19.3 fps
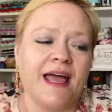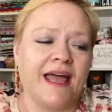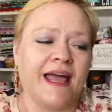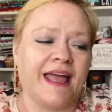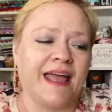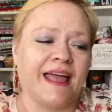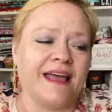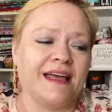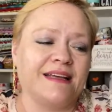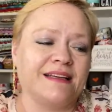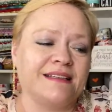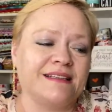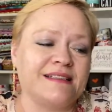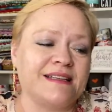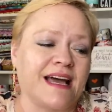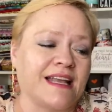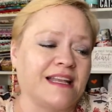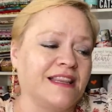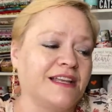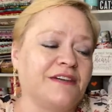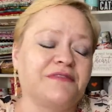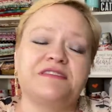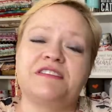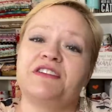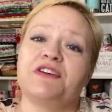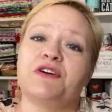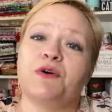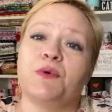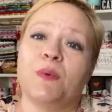and I'd love
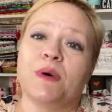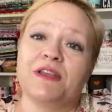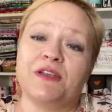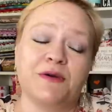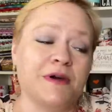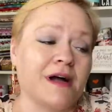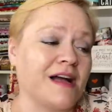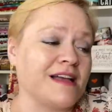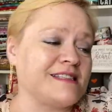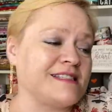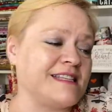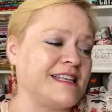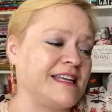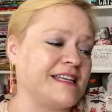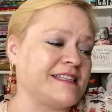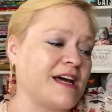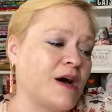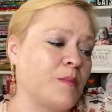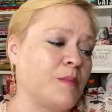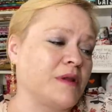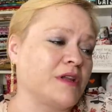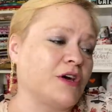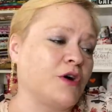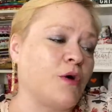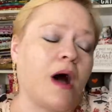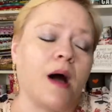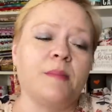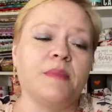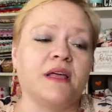to know what you guys think down
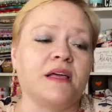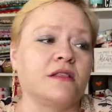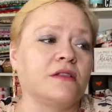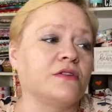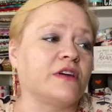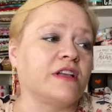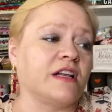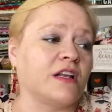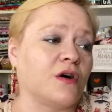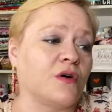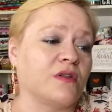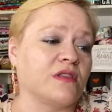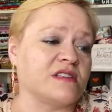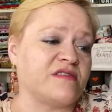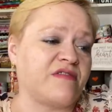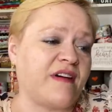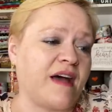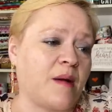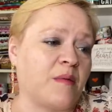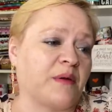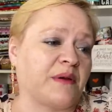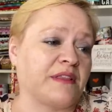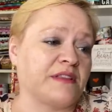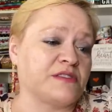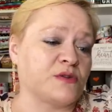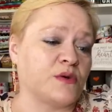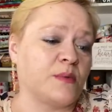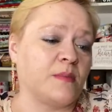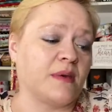below. I'm like looking at all this fabric
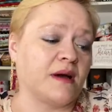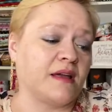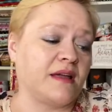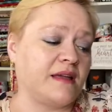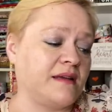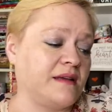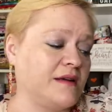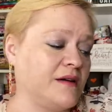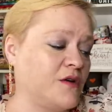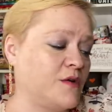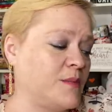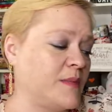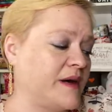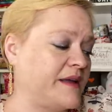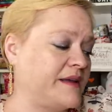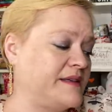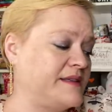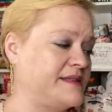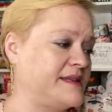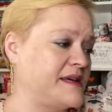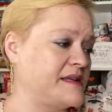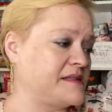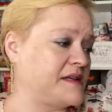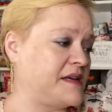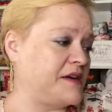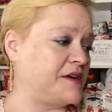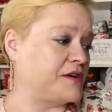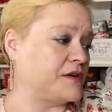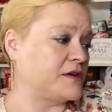that's on my on my
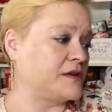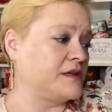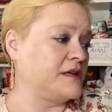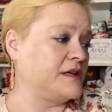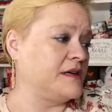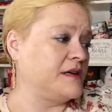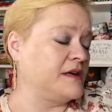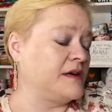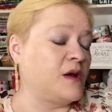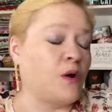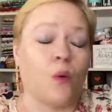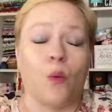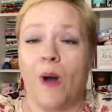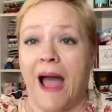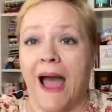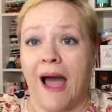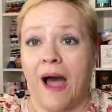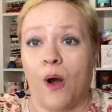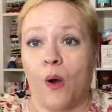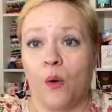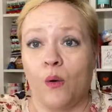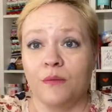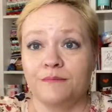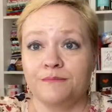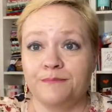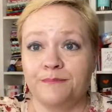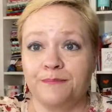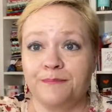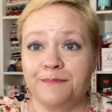desk here.
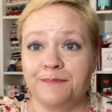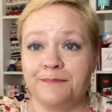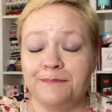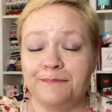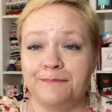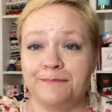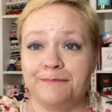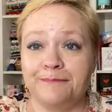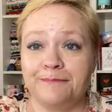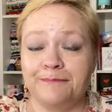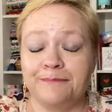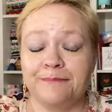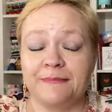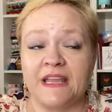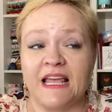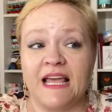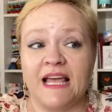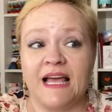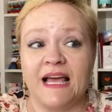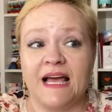Wow.